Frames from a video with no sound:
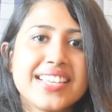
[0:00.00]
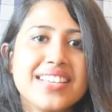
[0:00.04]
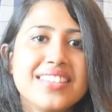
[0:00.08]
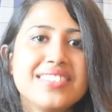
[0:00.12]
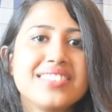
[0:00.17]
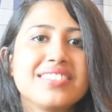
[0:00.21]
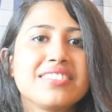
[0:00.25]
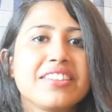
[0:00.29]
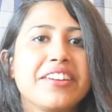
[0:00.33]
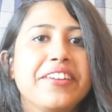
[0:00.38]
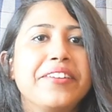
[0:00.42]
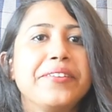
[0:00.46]

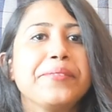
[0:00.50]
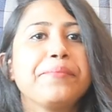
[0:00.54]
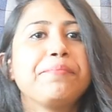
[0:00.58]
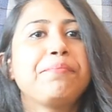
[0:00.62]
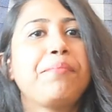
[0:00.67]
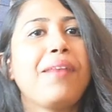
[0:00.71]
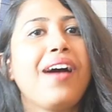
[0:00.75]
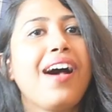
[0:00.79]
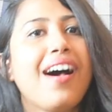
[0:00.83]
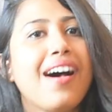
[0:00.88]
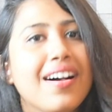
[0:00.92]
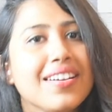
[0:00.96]

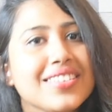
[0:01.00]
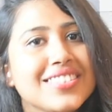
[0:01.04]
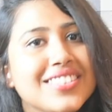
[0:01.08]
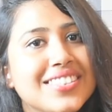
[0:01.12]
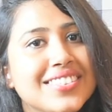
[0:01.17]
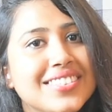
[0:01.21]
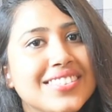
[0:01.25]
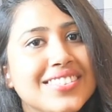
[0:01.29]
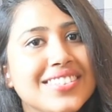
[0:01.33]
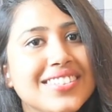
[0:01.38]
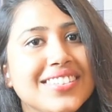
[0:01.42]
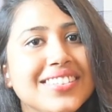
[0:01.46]

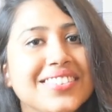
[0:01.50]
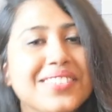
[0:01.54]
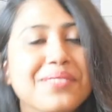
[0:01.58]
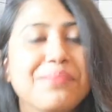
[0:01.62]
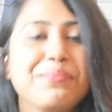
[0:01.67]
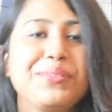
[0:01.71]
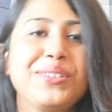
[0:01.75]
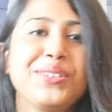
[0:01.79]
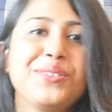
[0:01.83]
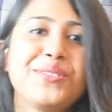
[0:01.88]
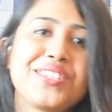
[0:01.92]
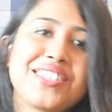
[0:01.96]
surpassed the
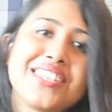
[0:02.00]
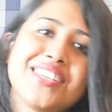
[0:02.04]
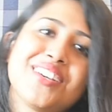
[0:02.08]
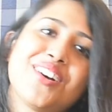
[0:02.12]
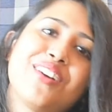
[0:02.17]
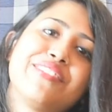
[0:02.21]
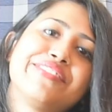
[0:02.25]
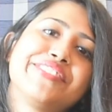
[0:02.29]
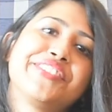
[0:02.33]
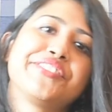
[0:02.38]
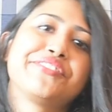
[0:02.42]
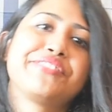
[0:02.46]
beauty
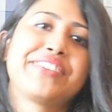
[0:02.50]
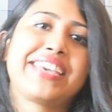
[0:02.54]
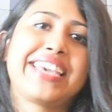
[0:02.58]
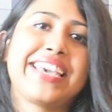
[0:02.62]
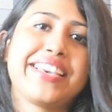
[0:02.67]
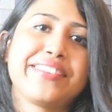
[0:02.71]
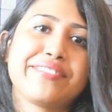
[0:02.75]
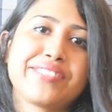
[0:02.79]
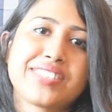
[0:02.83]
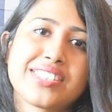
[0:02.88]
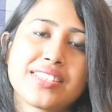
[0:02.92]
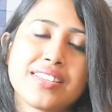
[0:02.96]
of the
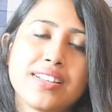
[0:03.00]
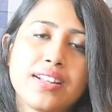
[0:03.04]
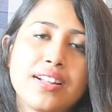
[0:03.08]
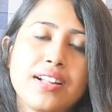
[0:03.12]
waves.